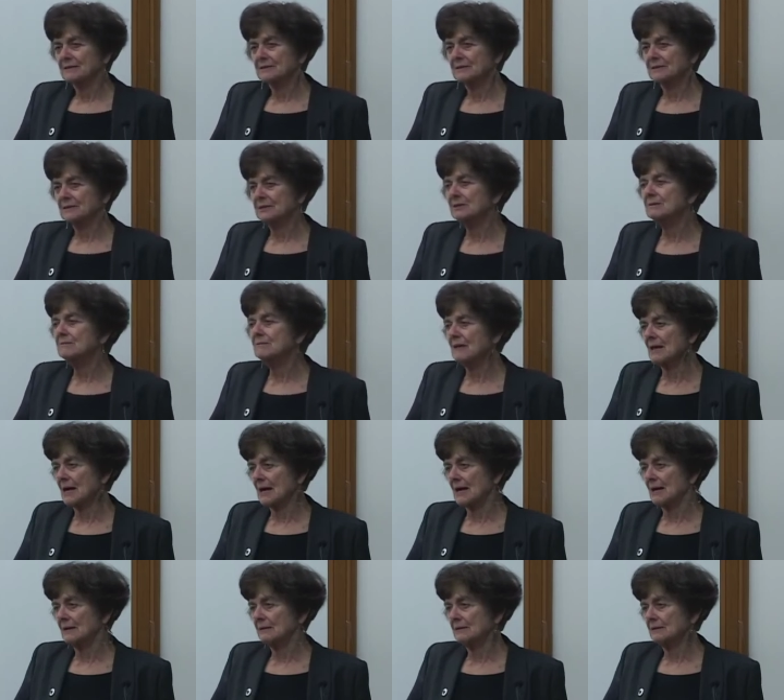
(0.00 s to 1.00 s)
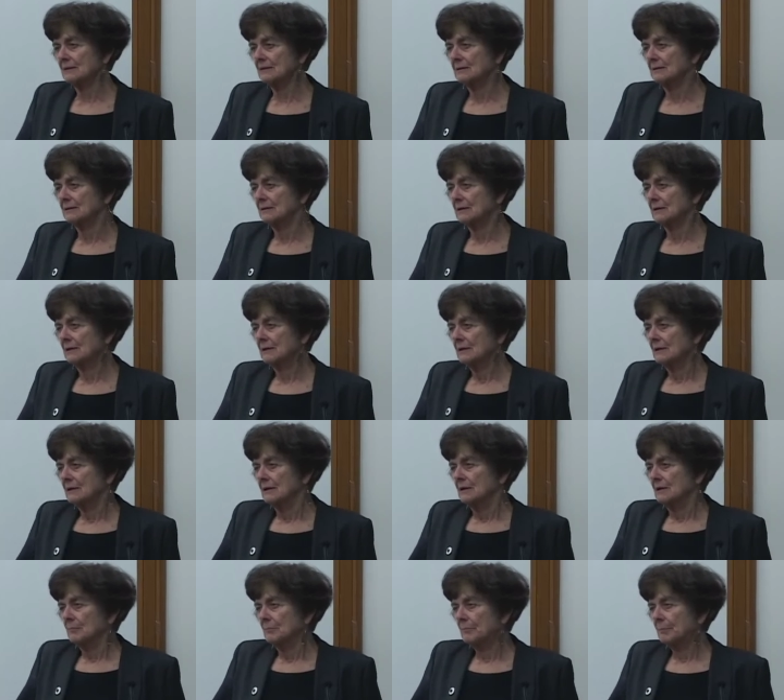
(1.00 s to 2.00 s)
to that,
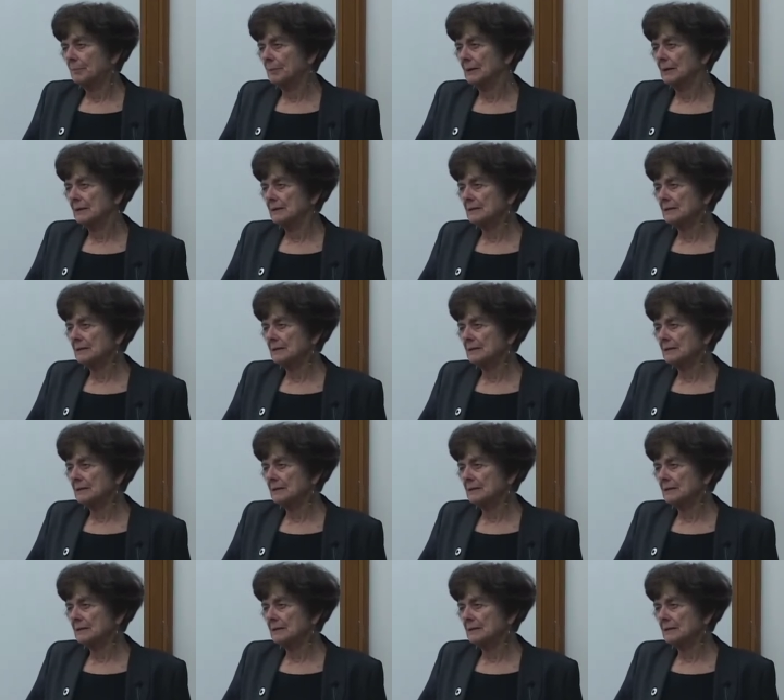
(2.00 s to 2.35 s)
but